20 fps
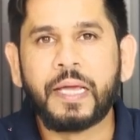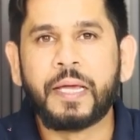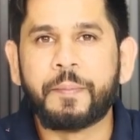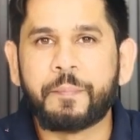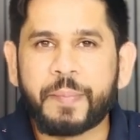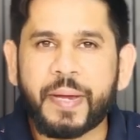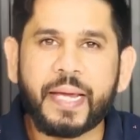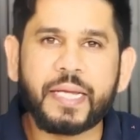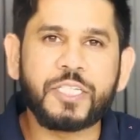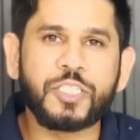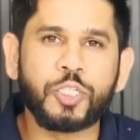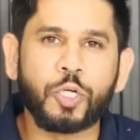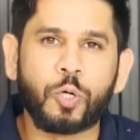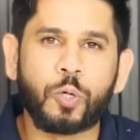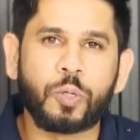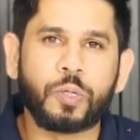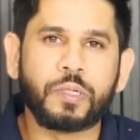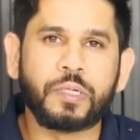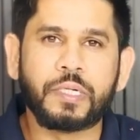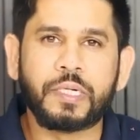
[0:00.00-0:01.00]
Make
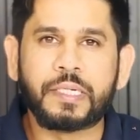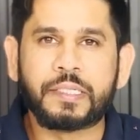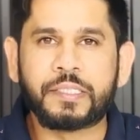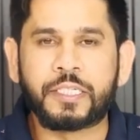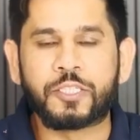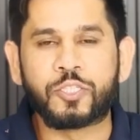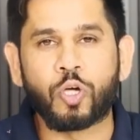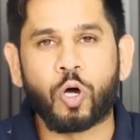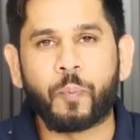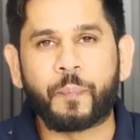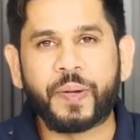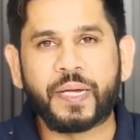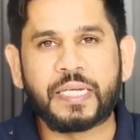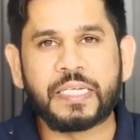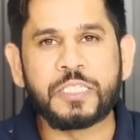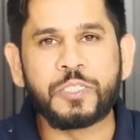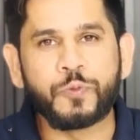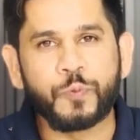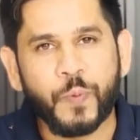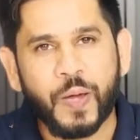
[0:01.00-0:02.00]
sure the topic
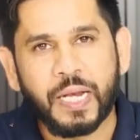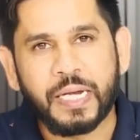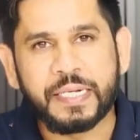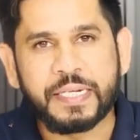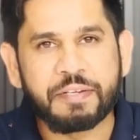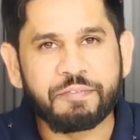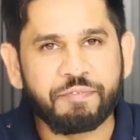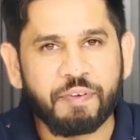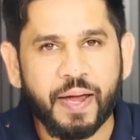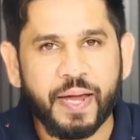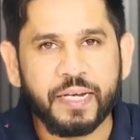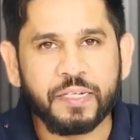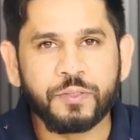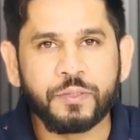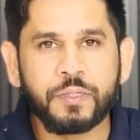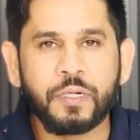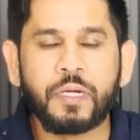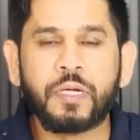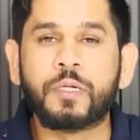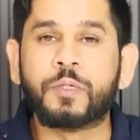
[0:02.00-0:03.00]
is well
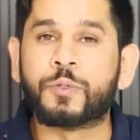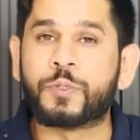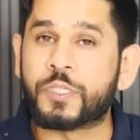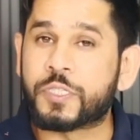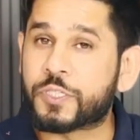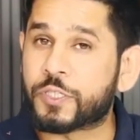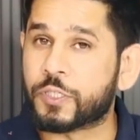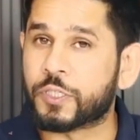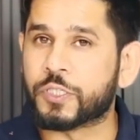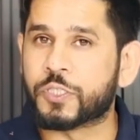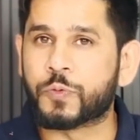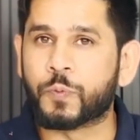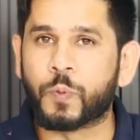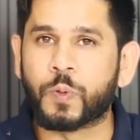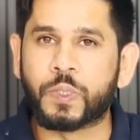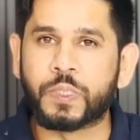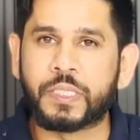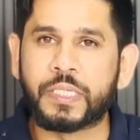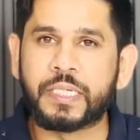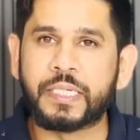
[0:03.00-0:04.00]
defined, research
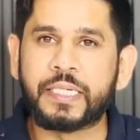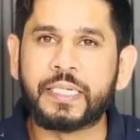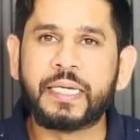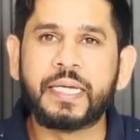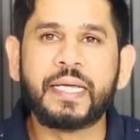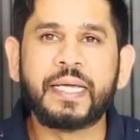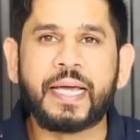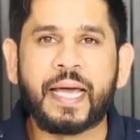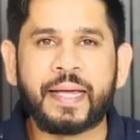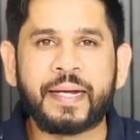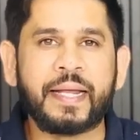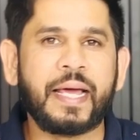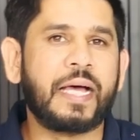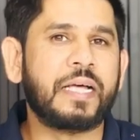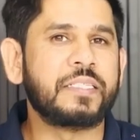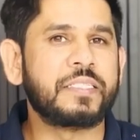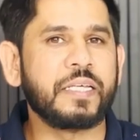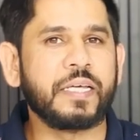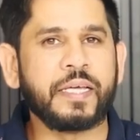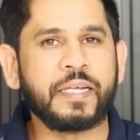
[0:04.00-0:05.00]
worthy, and
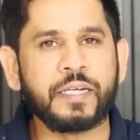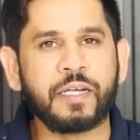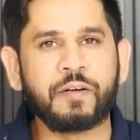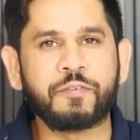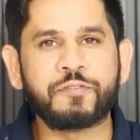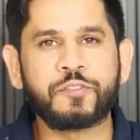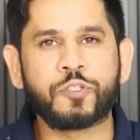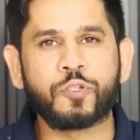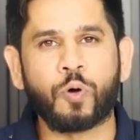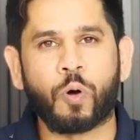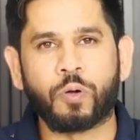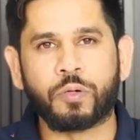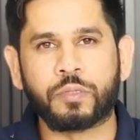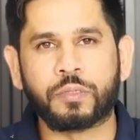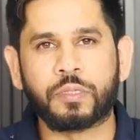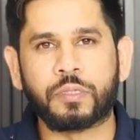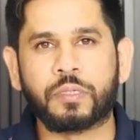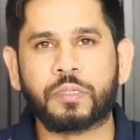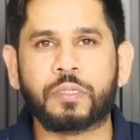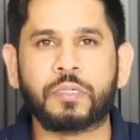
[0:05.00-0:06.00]
has enough
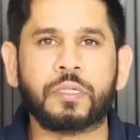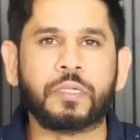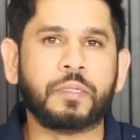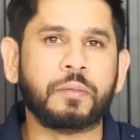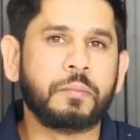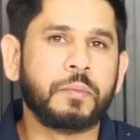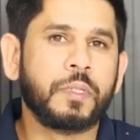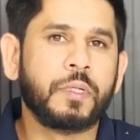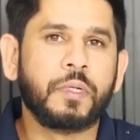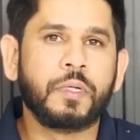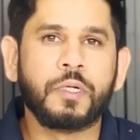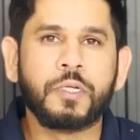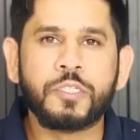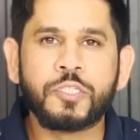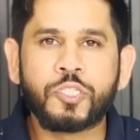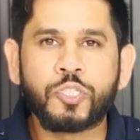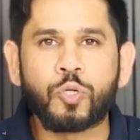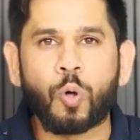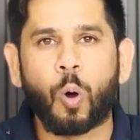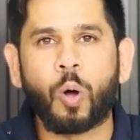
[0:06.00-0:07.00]

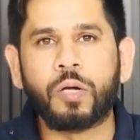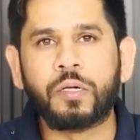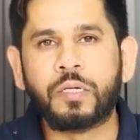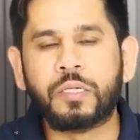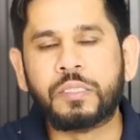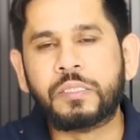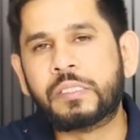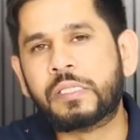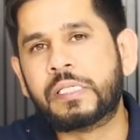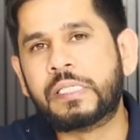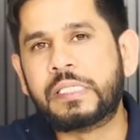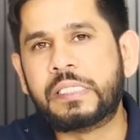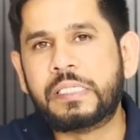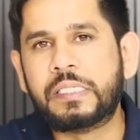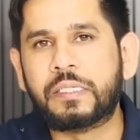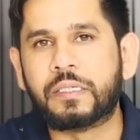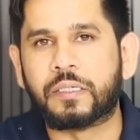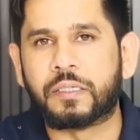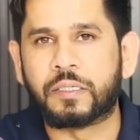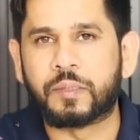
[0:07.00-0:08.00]

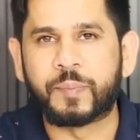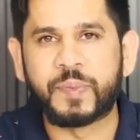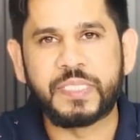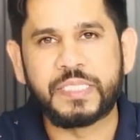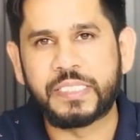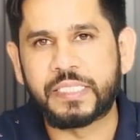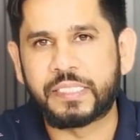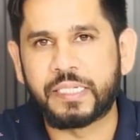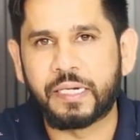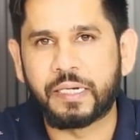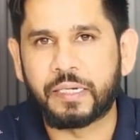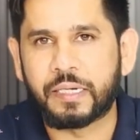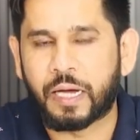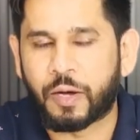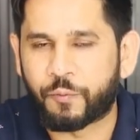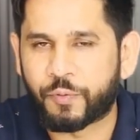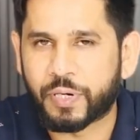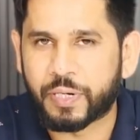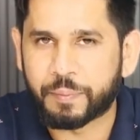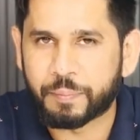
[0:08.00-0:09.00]
scholarly material
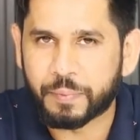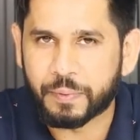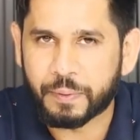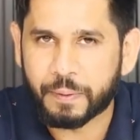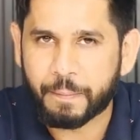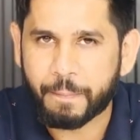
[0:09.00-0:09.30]
available.